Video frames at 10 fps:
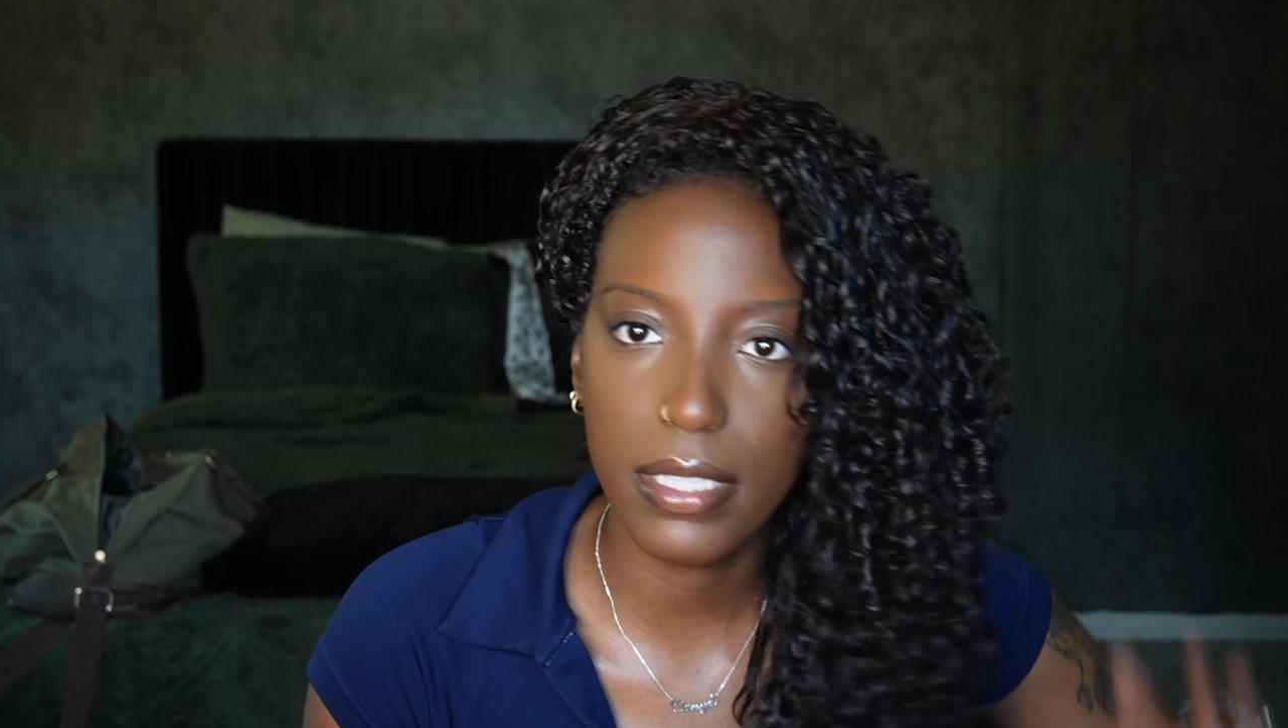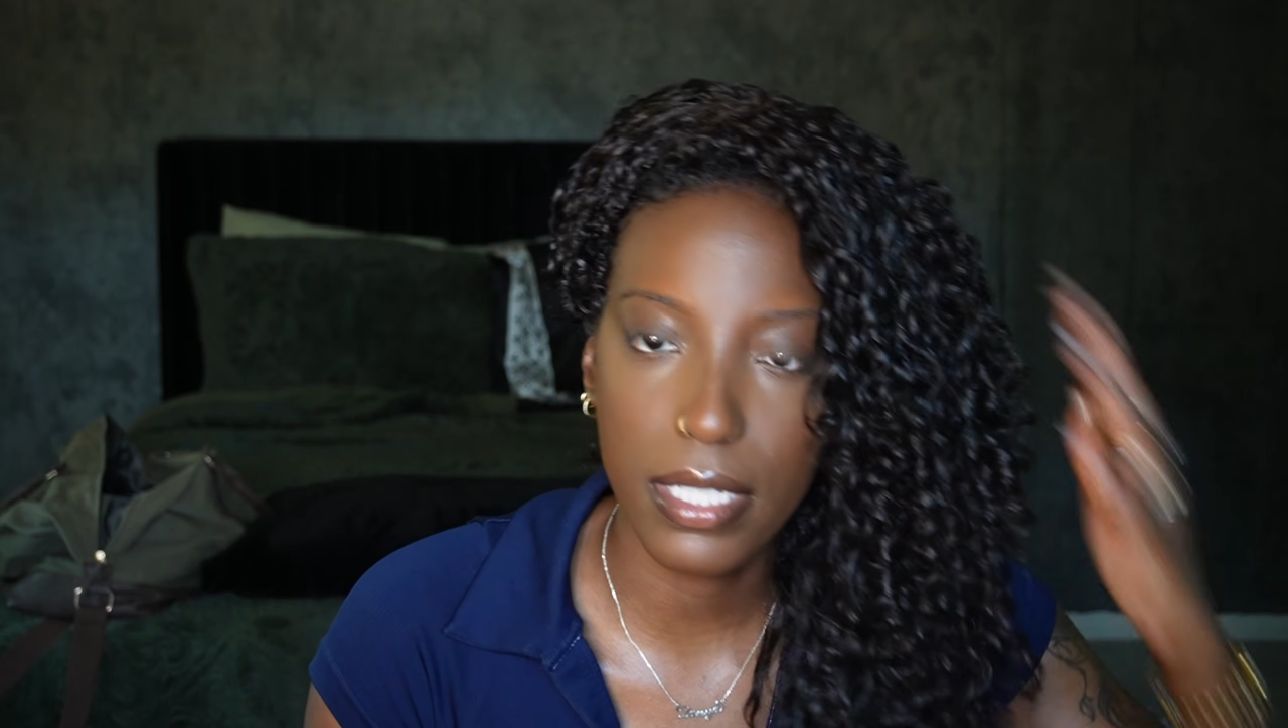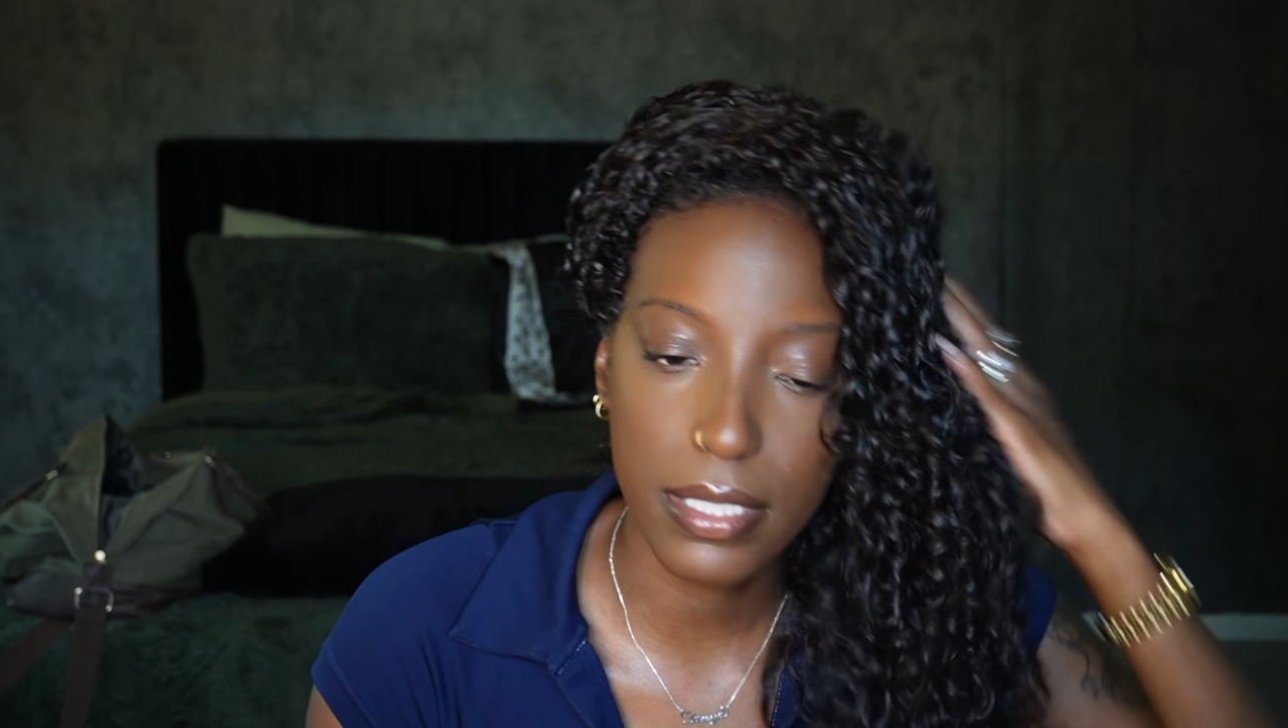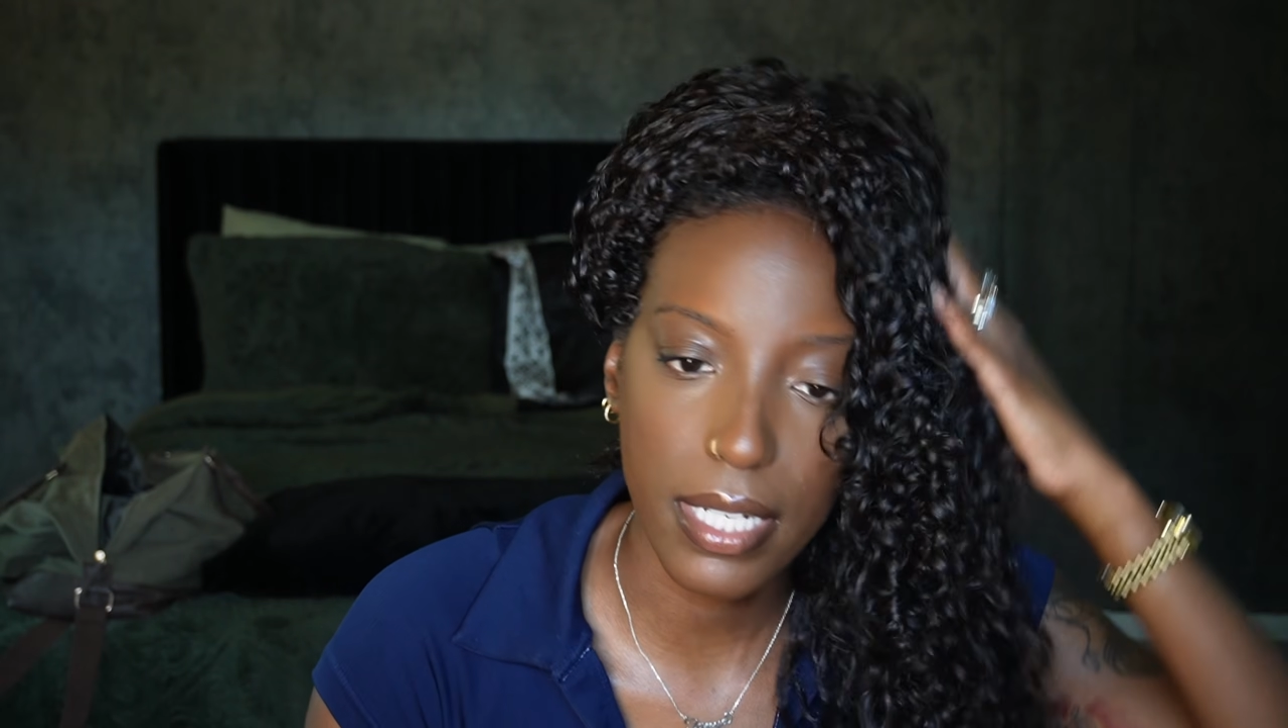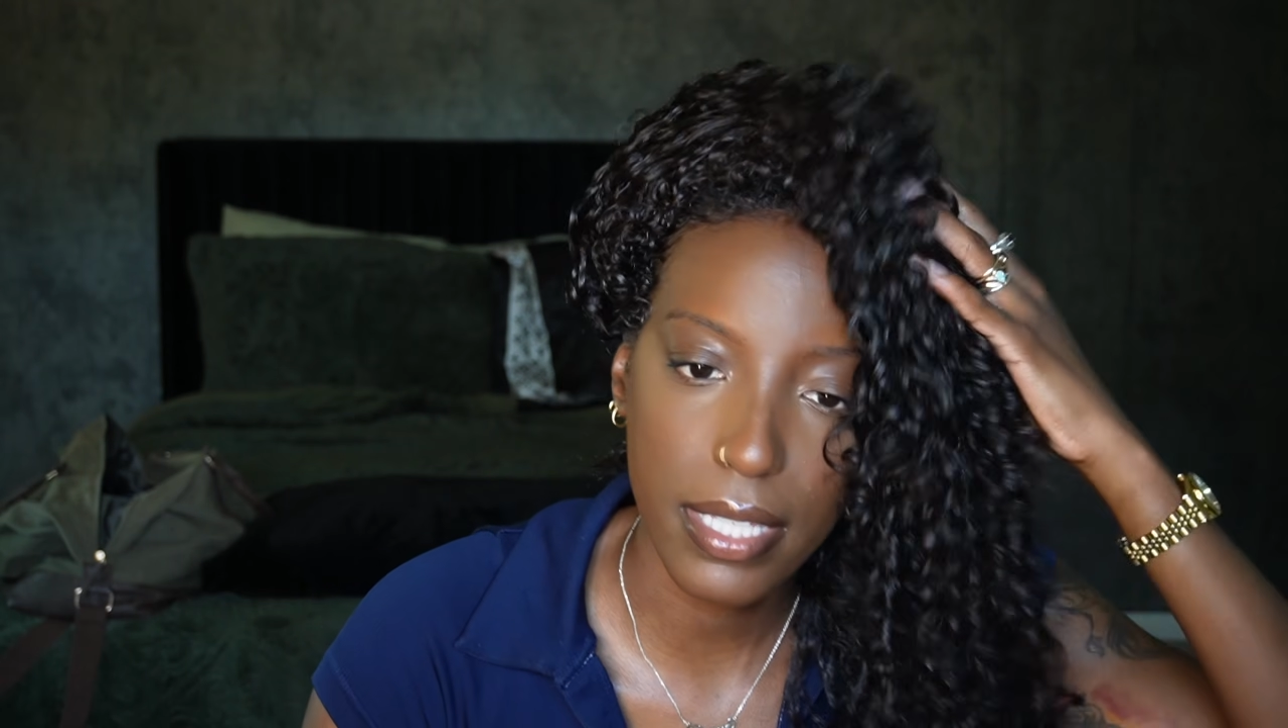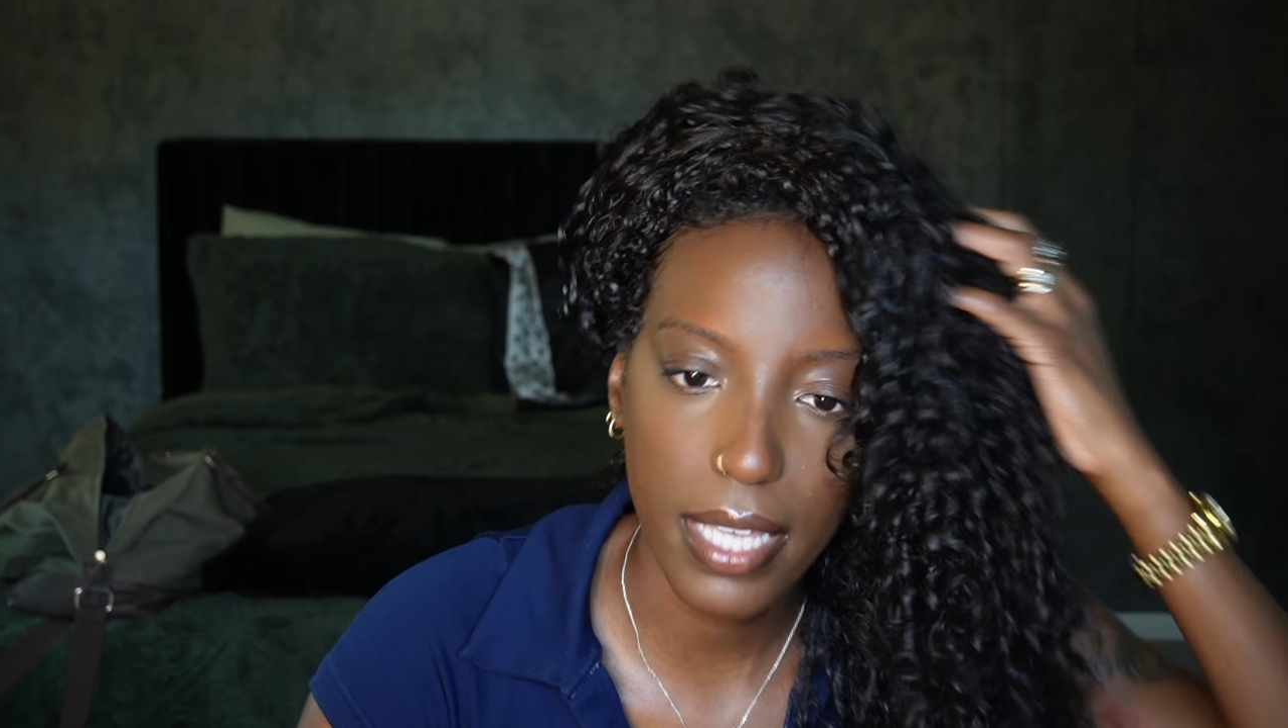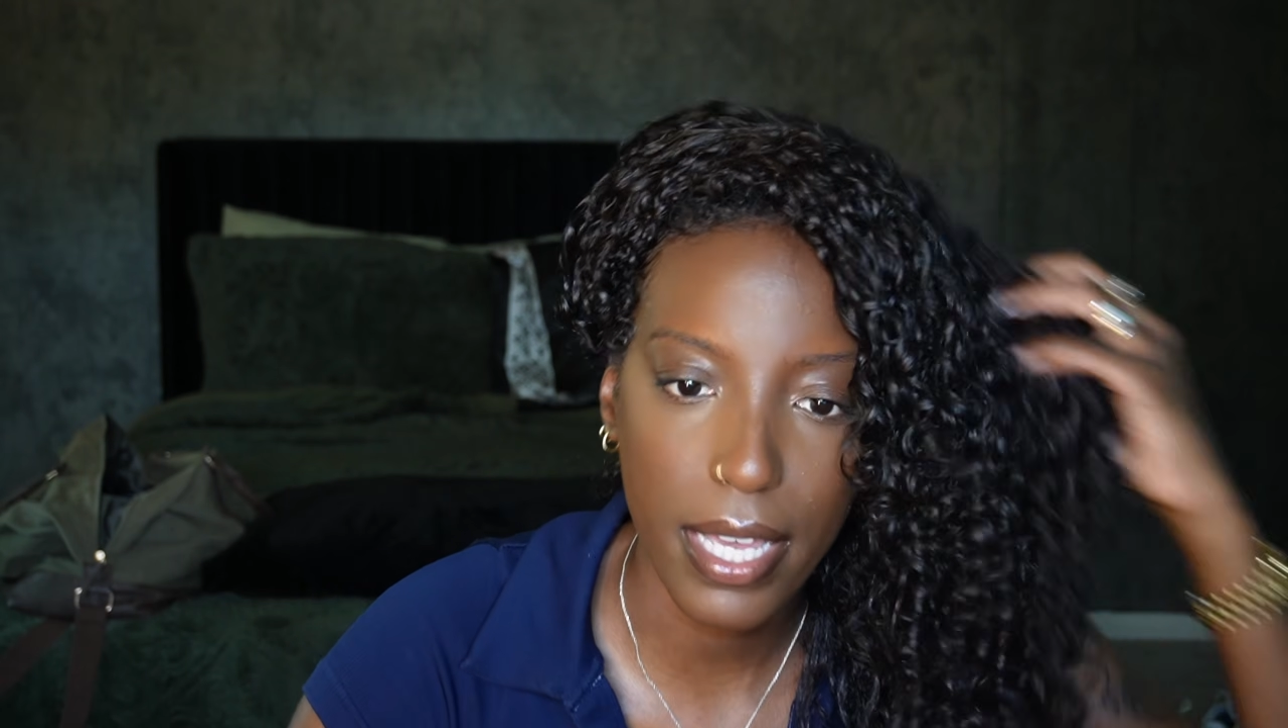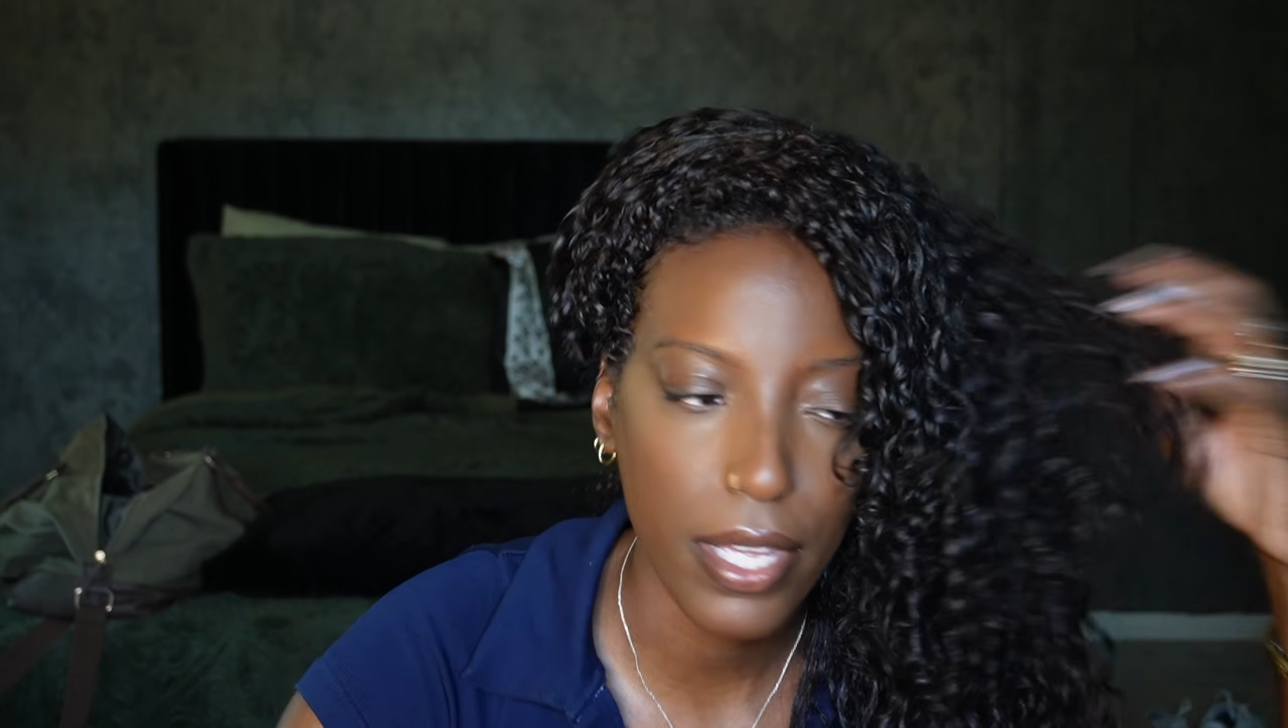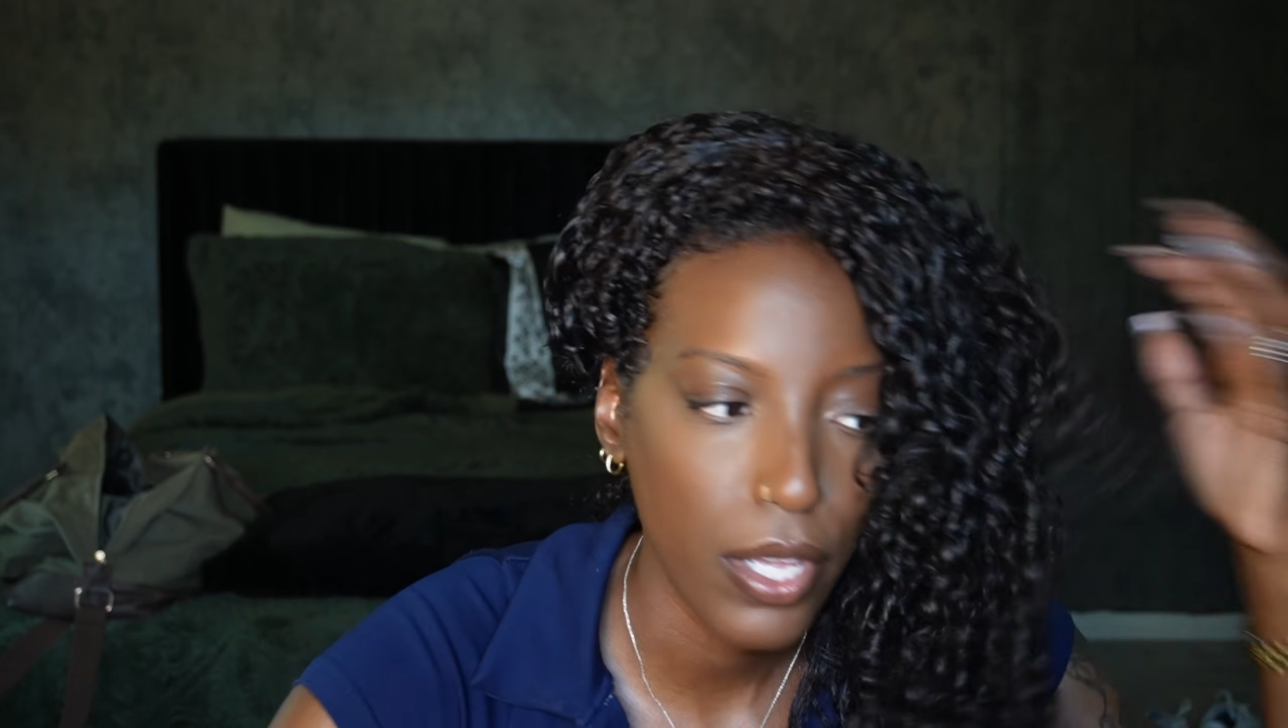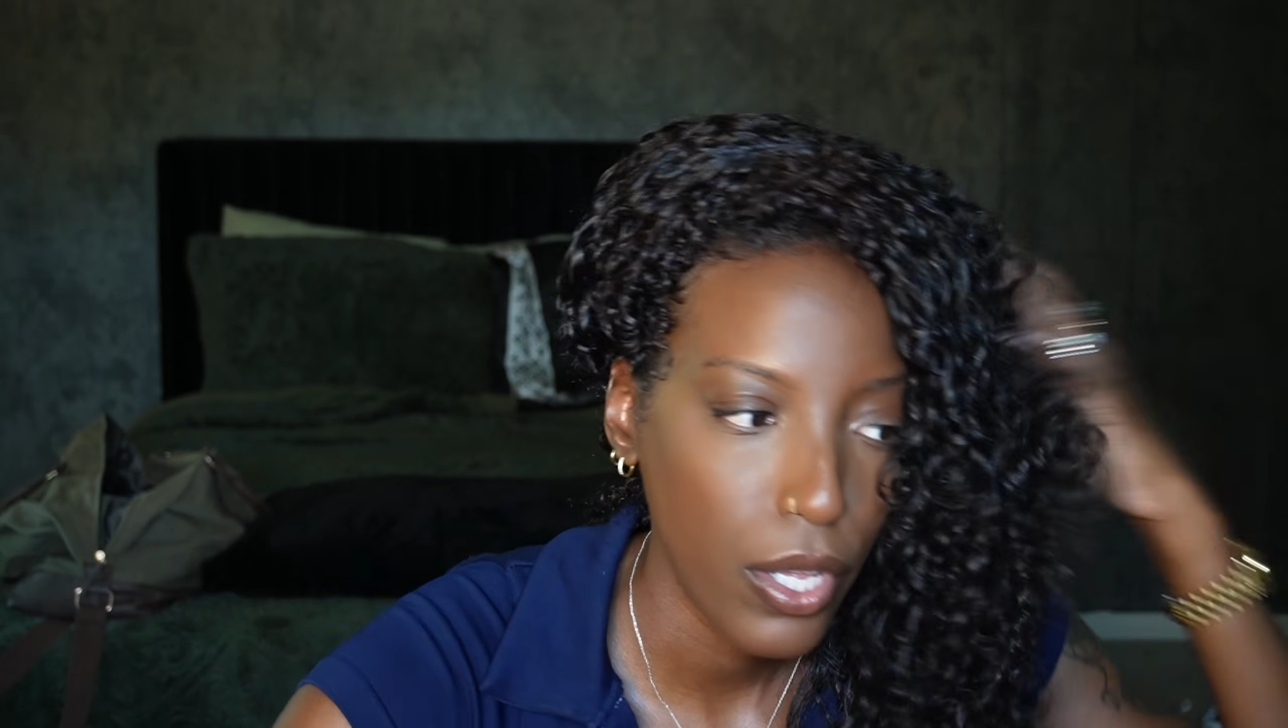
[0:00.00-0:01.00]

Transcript: things like that.